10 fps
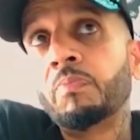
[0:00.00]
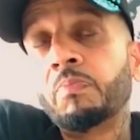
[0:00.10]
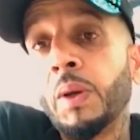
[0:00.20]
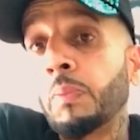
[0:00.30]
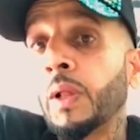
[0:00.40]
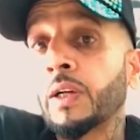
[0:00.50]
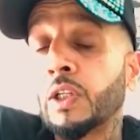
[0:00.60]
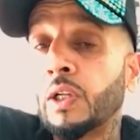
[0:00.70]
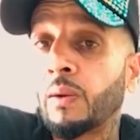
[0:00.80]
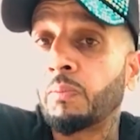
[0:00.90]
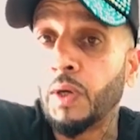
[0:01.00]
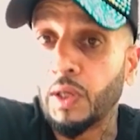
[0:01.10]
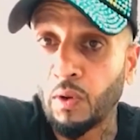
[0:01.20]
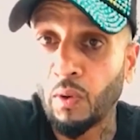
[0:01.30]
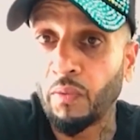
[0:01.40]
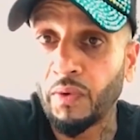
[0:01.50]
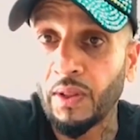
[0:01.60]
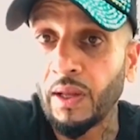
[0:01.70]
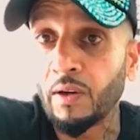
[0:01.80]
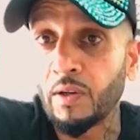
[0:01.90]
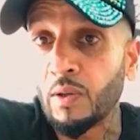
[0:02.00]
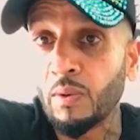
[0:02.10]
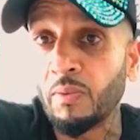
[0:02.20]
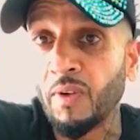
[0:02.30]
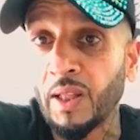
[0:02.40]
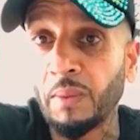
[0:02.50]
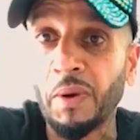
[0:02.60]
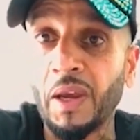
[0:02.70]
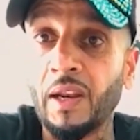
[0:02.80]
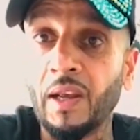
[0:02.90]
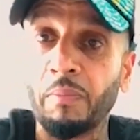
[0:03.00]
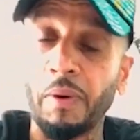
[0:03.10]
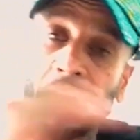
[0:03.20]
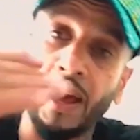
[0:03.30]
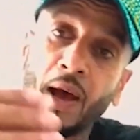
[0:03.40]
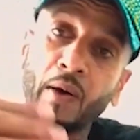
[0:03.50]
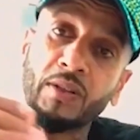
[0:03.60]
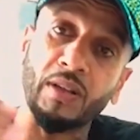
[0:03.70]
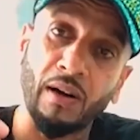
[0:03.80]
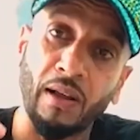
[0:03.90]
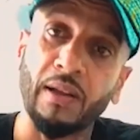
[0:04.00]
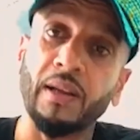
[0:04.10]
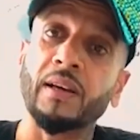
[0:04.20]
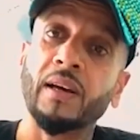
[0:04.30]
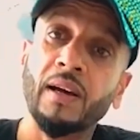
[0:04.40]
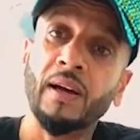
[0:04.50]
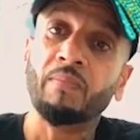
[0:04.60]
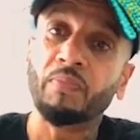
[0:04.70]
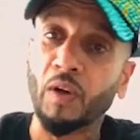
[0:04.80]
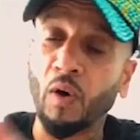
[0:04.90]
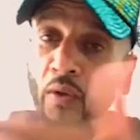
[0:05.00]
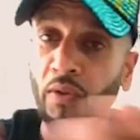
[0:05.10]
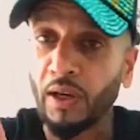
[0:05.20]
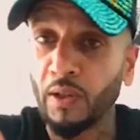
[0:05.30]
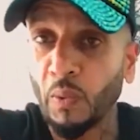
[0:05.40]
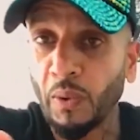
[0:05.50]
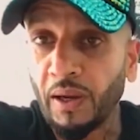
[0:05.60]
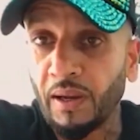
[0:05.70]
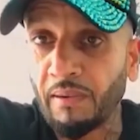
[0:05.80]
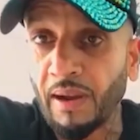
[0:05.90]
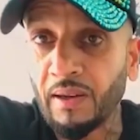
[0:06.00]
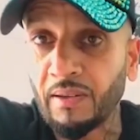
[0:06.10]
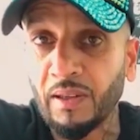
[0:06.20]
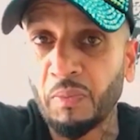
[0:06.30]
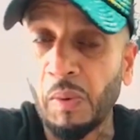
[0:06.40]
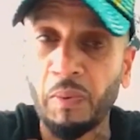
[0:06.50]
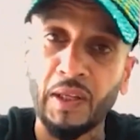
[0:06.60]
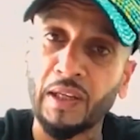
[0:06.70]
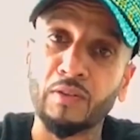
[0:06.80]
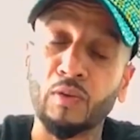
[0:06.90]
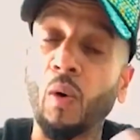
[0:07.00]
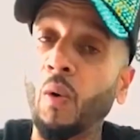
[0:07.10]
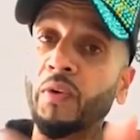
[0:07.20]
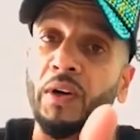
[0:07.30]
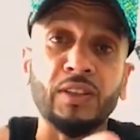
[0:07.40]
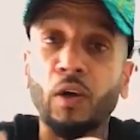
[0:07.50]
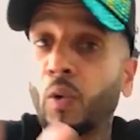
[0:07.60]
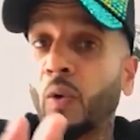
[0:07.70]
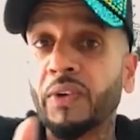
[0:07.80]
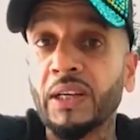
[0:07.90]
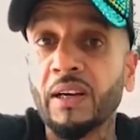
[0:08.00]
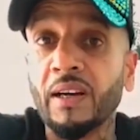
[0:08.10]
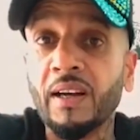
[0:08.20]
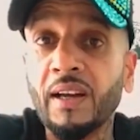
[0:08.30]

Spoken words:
People actually done pretty good over there too at the beginning, but now it's kind of like gone the other way around because people think it's over. It's not over yet.